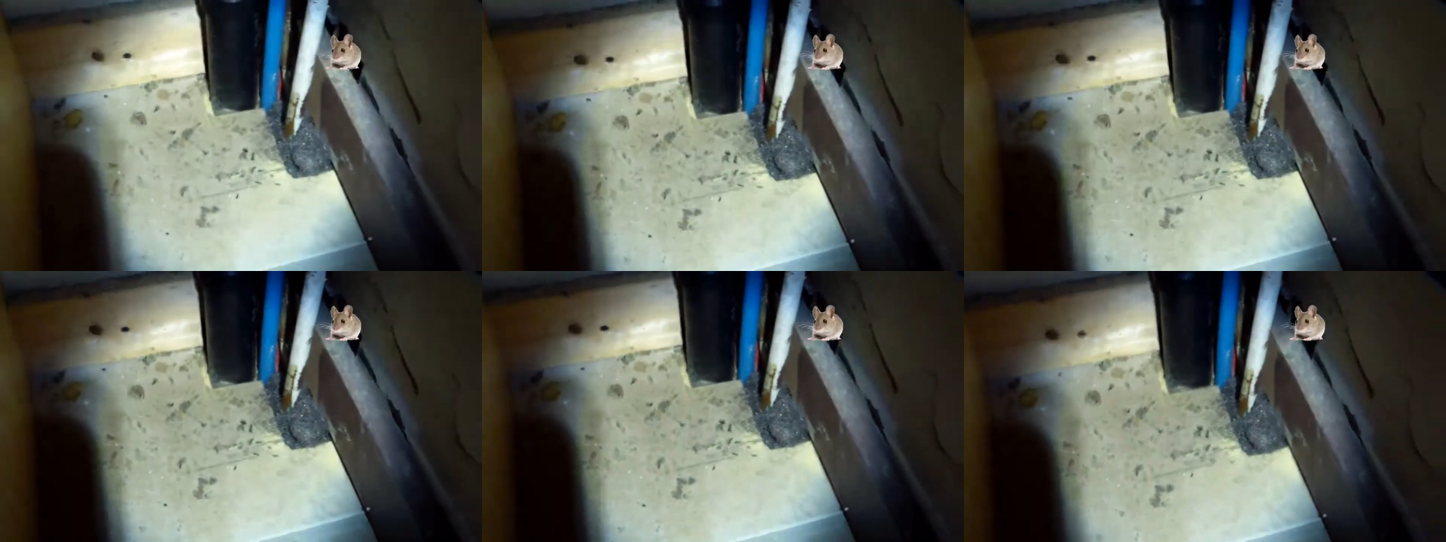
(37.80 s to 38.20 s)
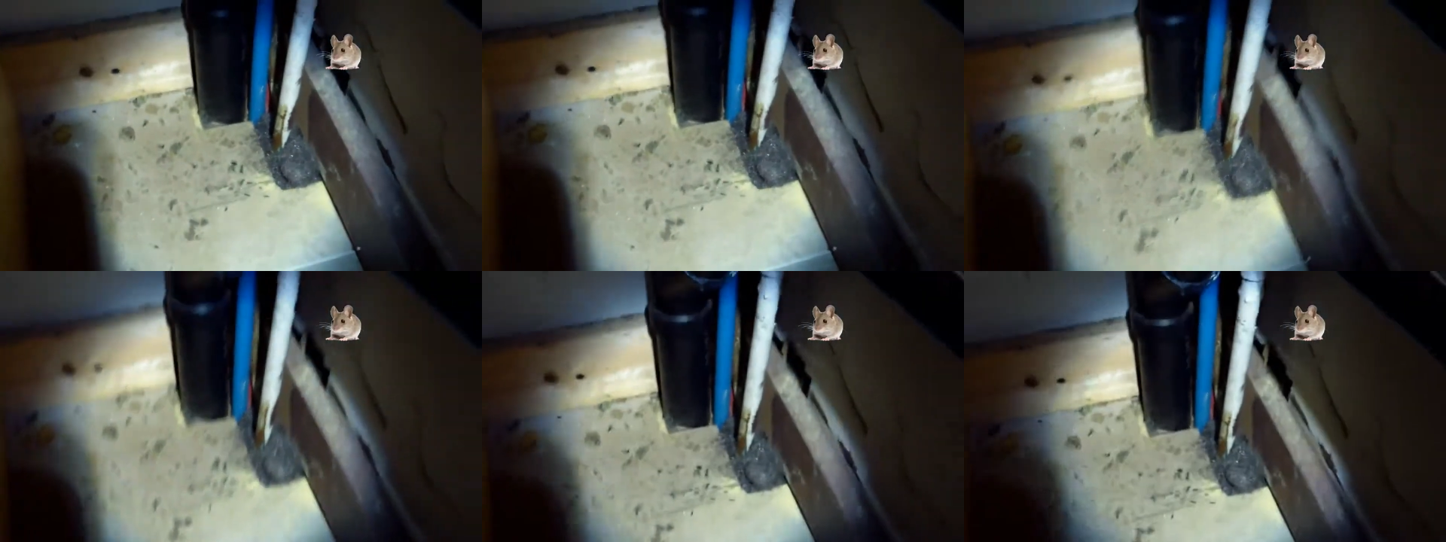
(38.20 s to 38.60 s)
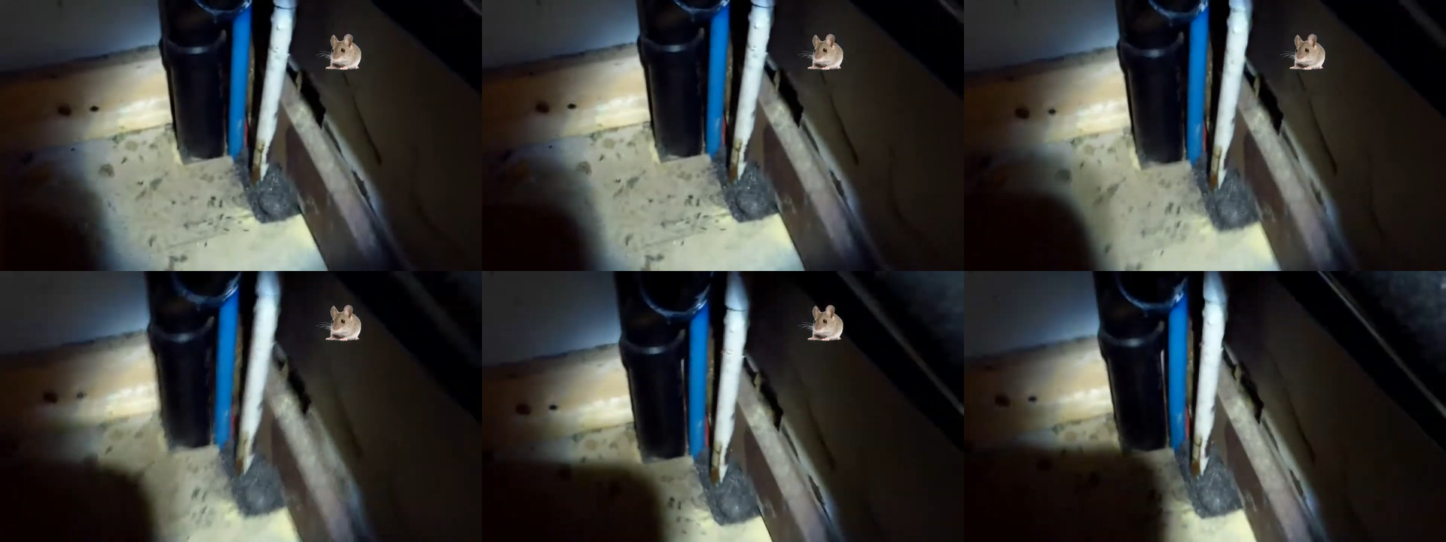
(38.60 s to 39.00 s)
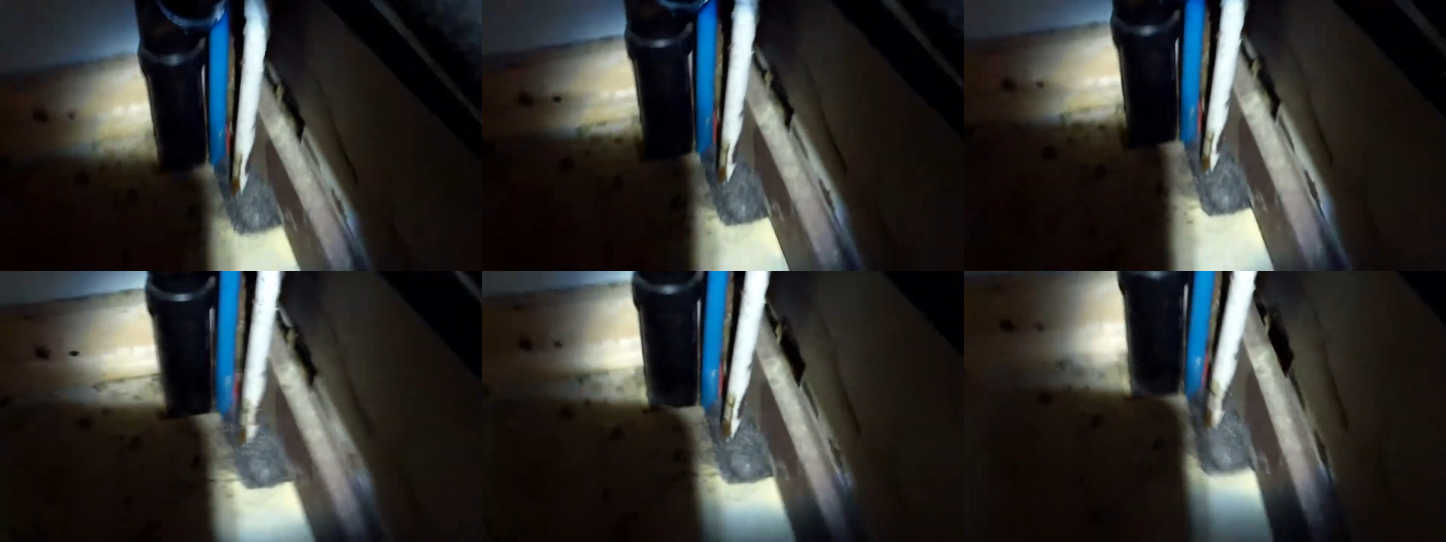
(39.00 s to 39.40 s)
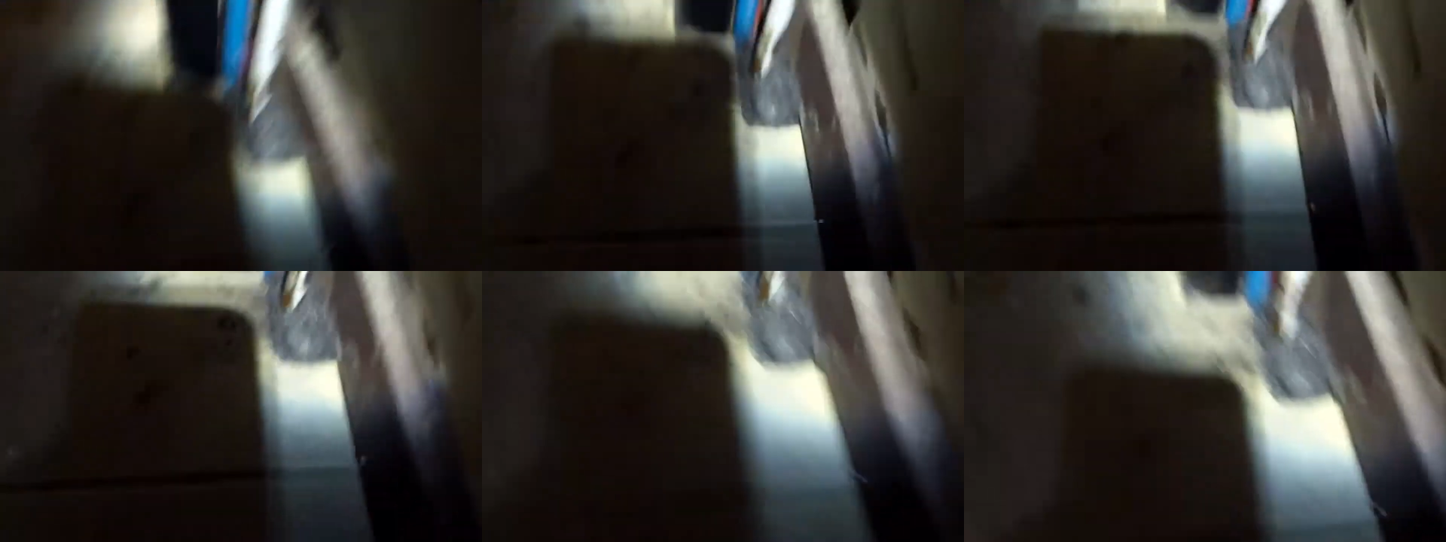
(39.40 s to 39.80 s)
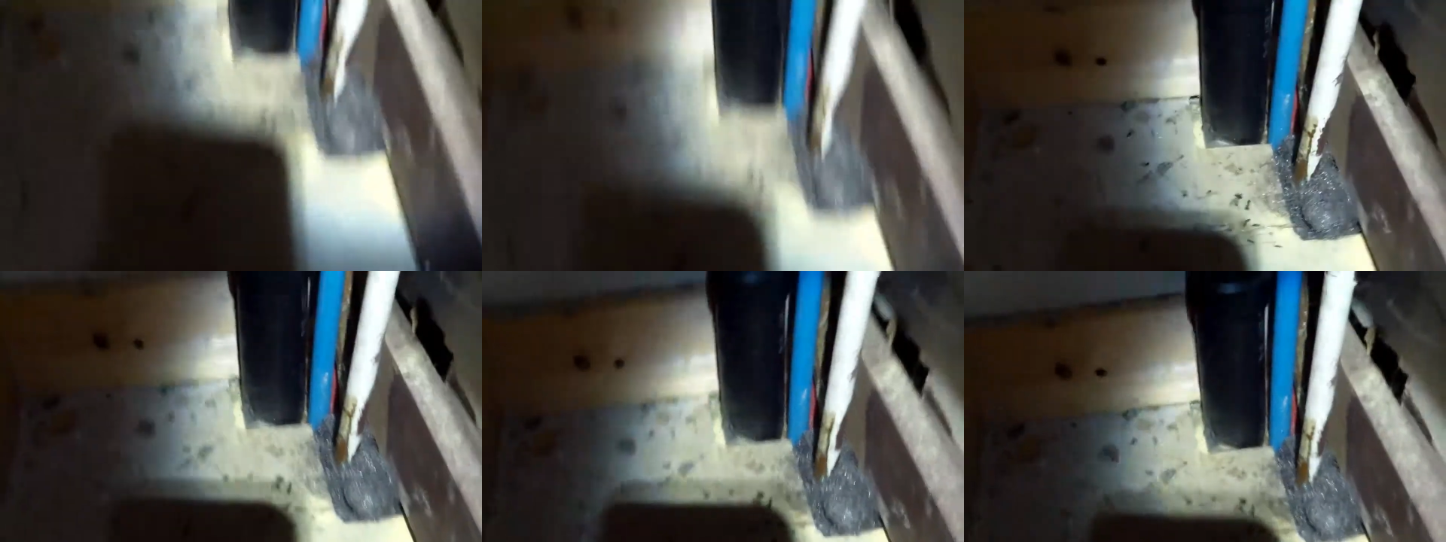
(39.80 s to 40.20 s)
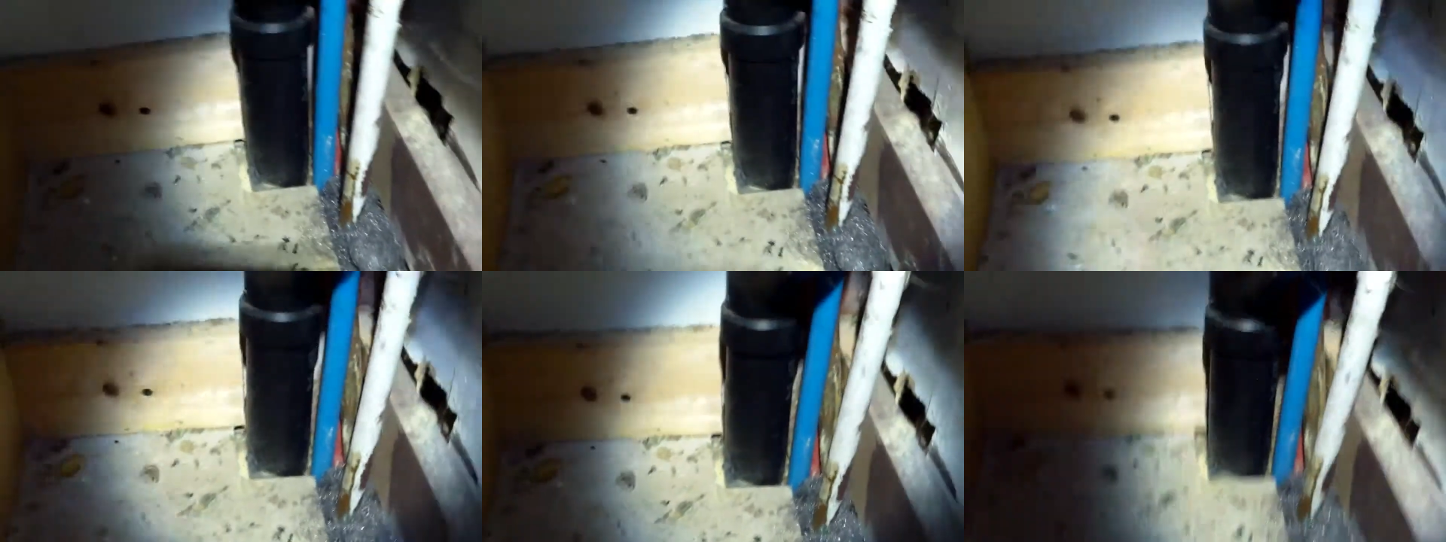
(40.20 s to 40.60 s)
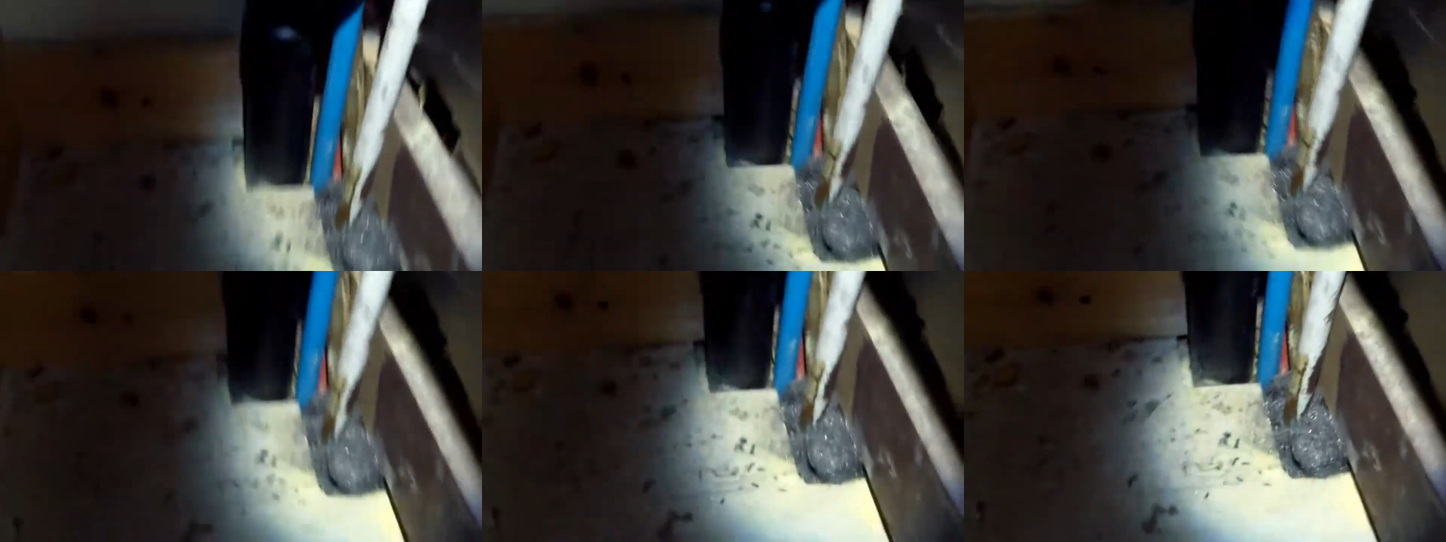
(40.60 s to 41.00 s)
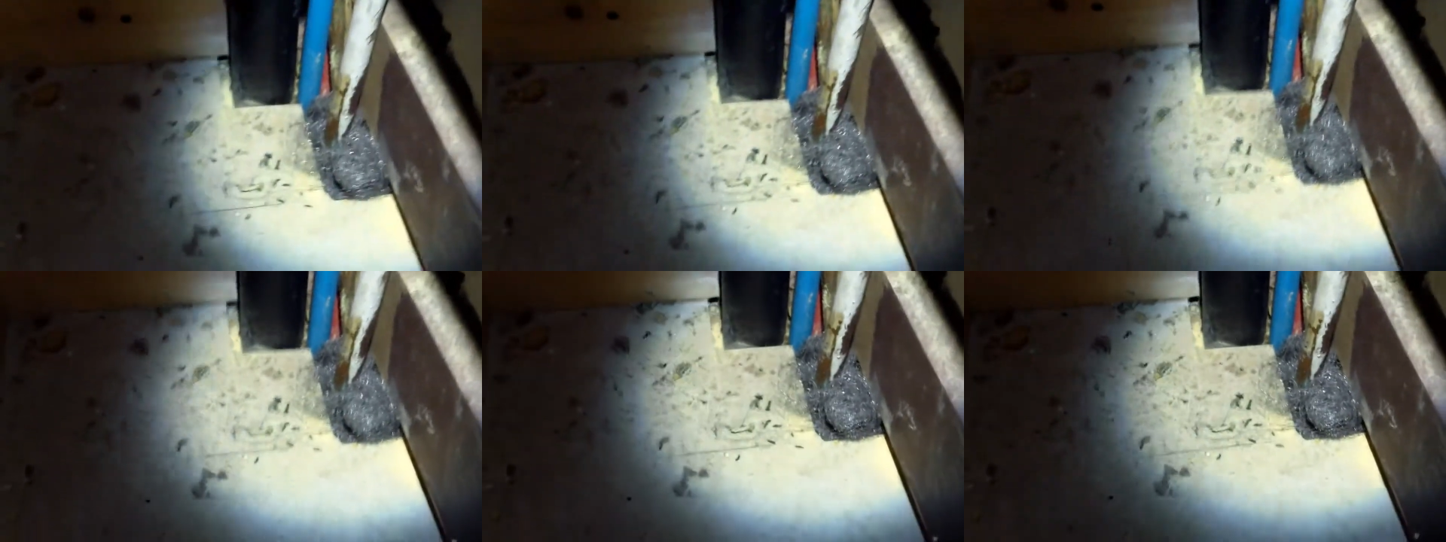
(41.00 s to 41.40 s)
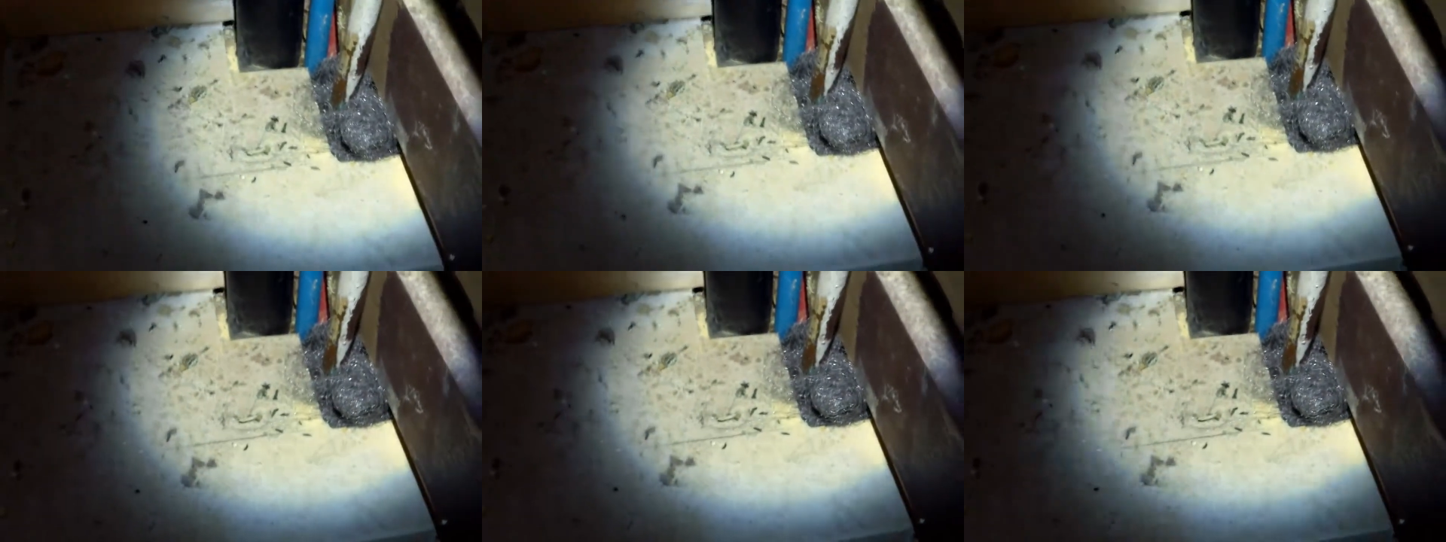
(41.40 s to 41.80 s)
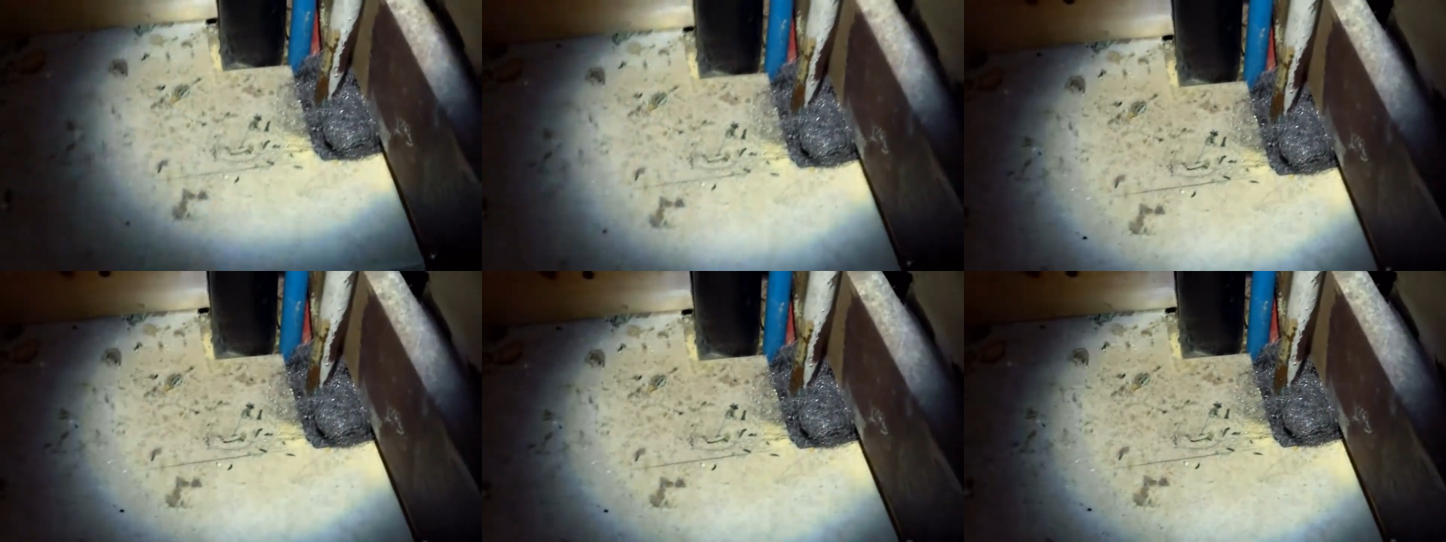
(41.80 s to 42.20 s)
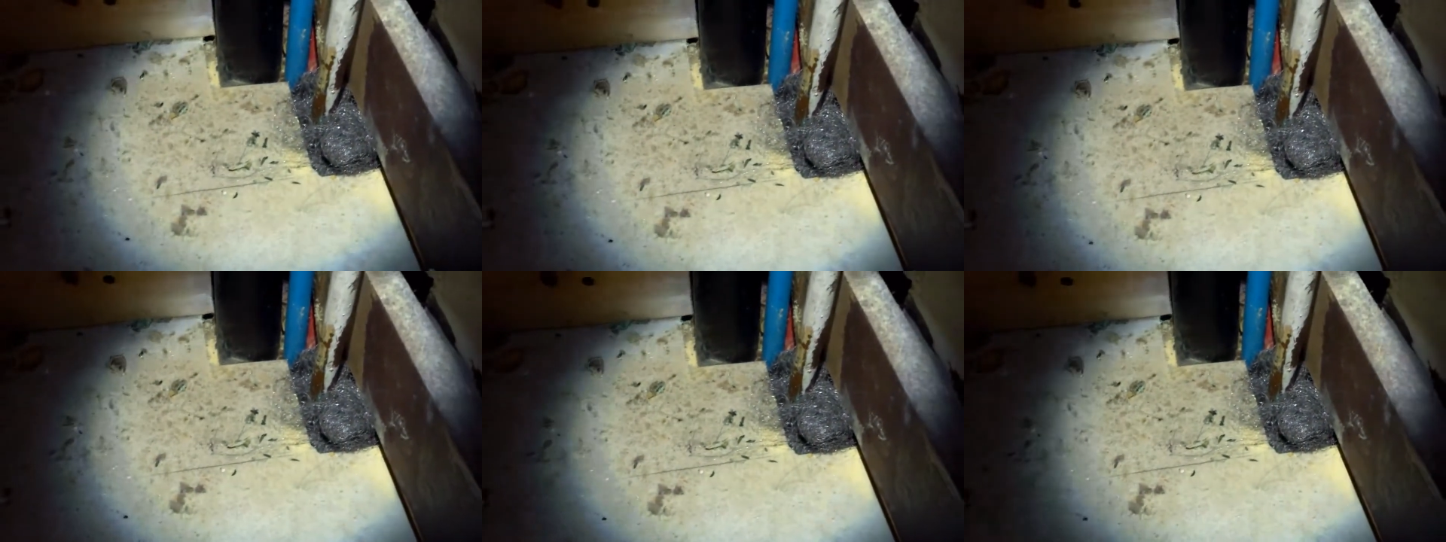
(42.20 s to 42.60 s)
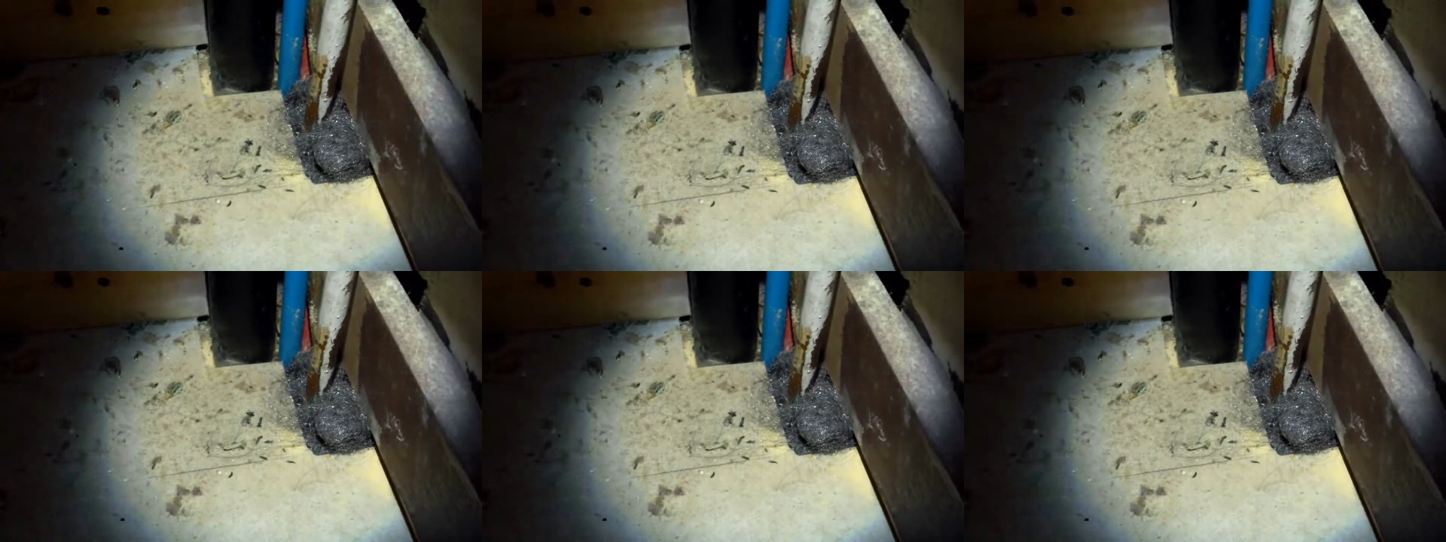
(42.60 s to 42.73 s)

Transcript: Nobody's mouth can be seen.